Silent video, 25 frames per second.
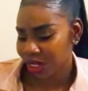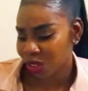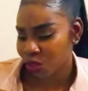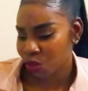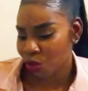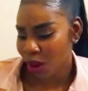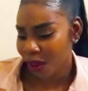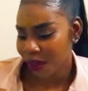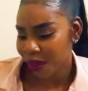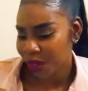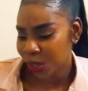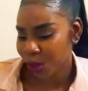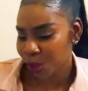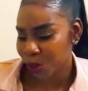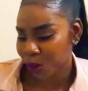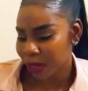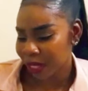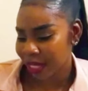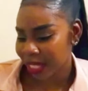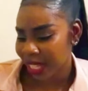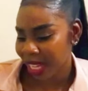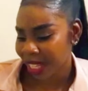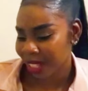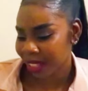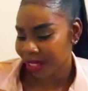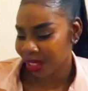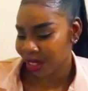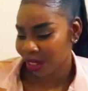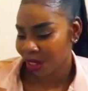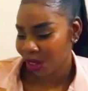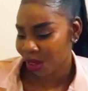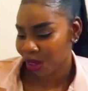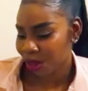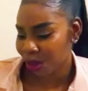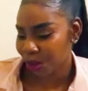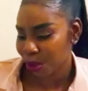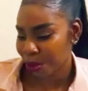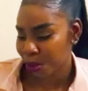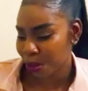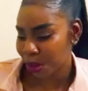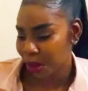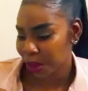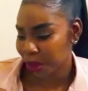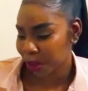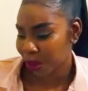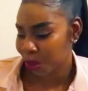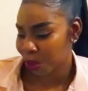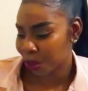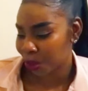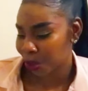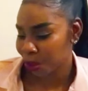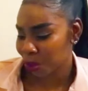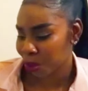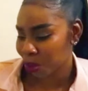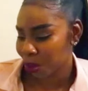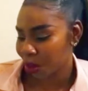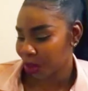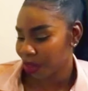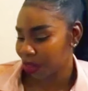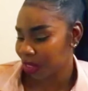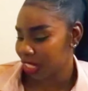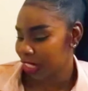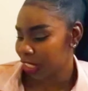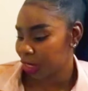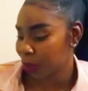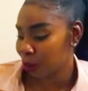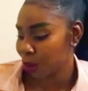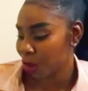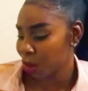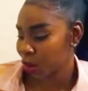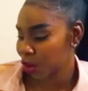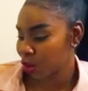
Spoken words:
revenue center, blood storage